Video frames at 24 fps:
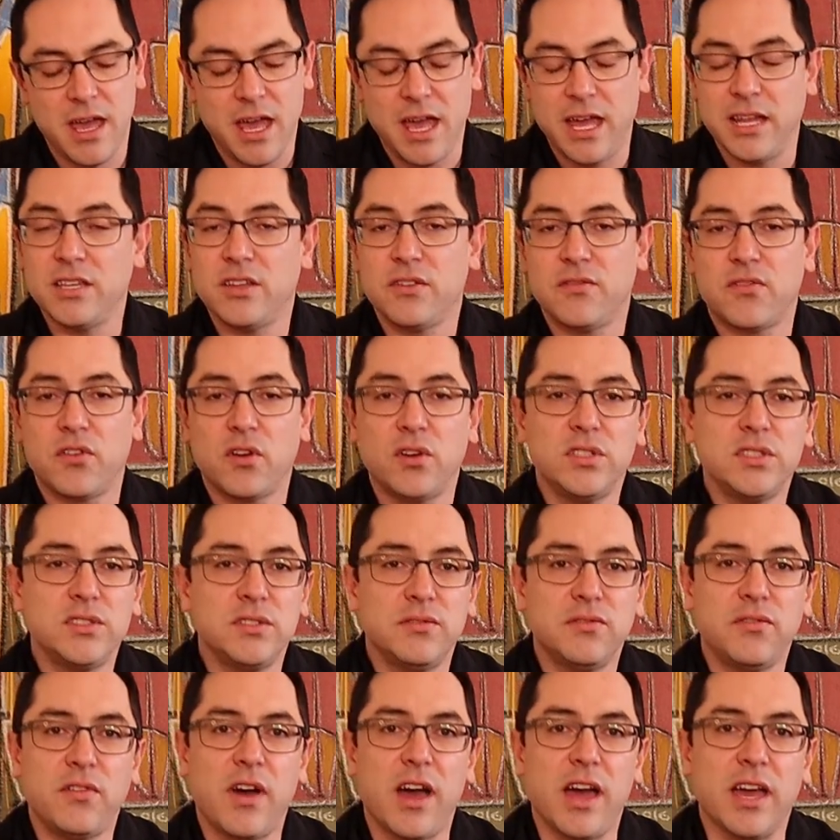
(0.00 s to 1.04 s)
and
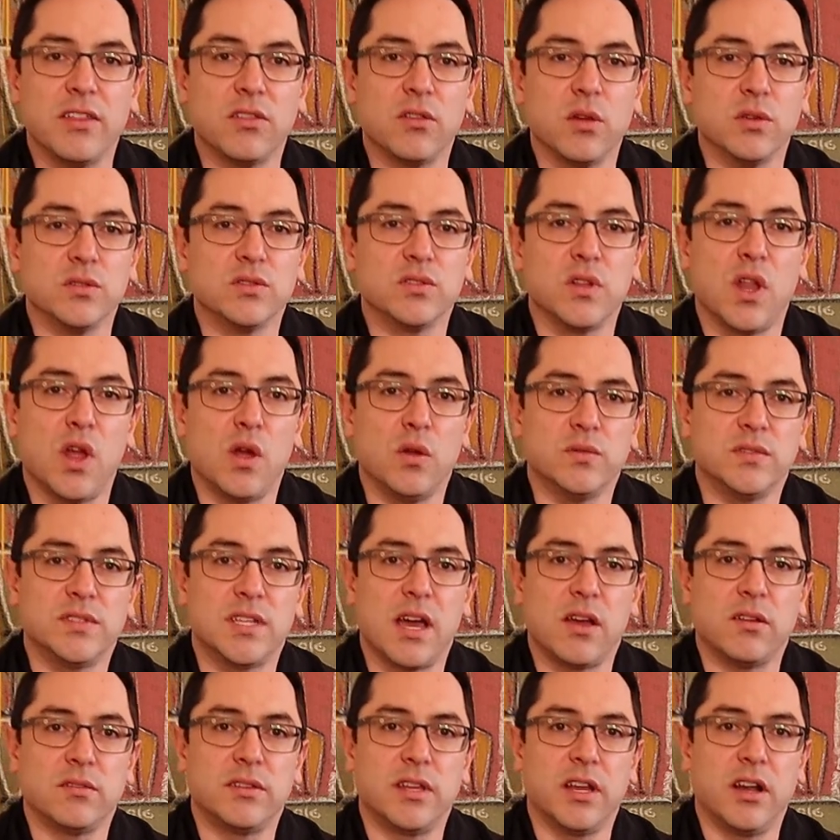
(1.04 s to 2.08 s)
diversify those loans
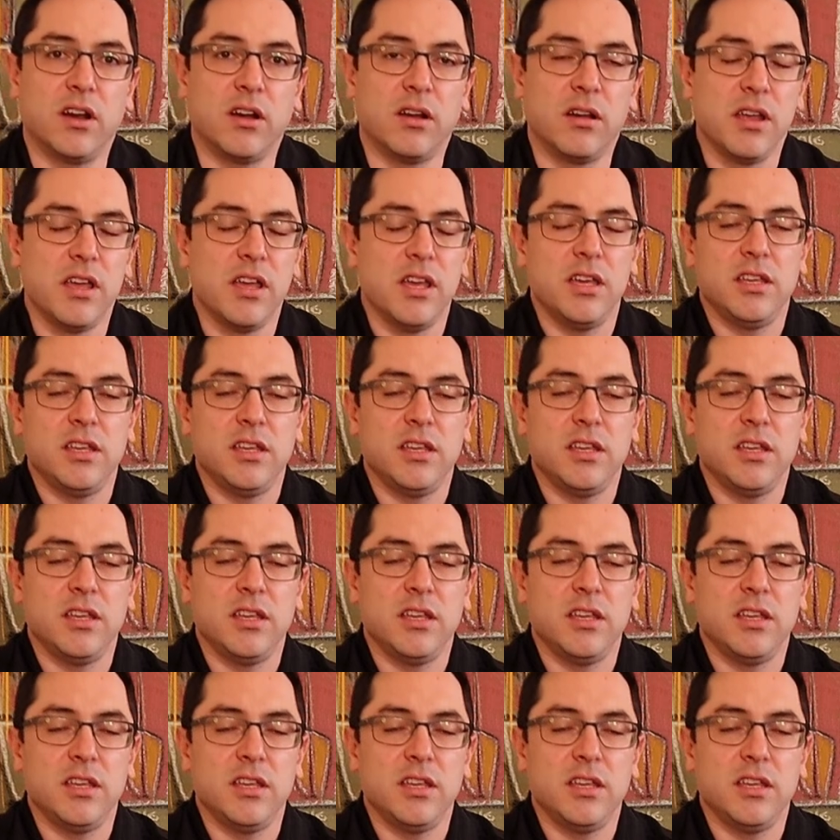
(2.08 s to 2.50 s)
out there.